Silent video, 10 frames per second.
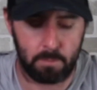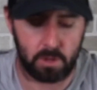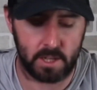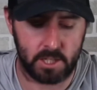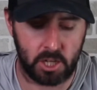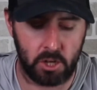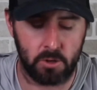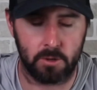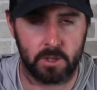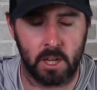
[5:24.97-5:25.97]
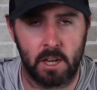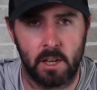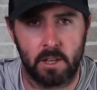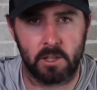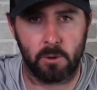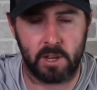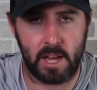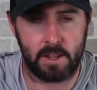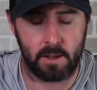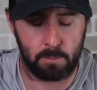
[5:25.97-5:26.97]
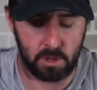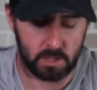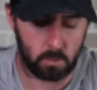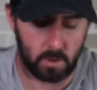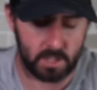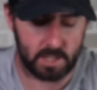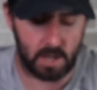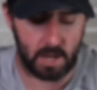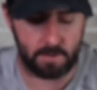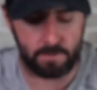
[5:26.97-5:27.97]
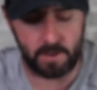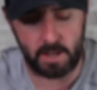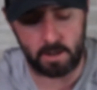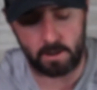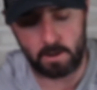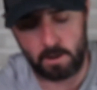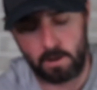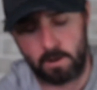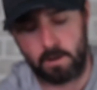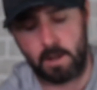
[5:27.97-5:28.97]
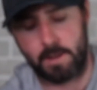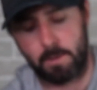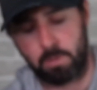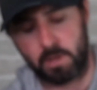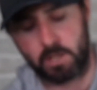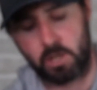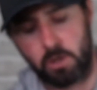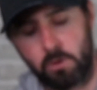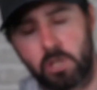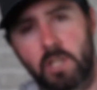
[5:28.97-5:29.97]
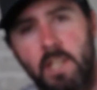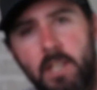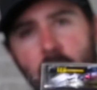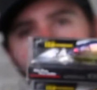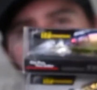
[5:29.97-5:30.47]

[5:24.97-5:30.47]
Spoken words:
plus 2s. So again, the plus 1's 9 feet, and the plus 2 should get down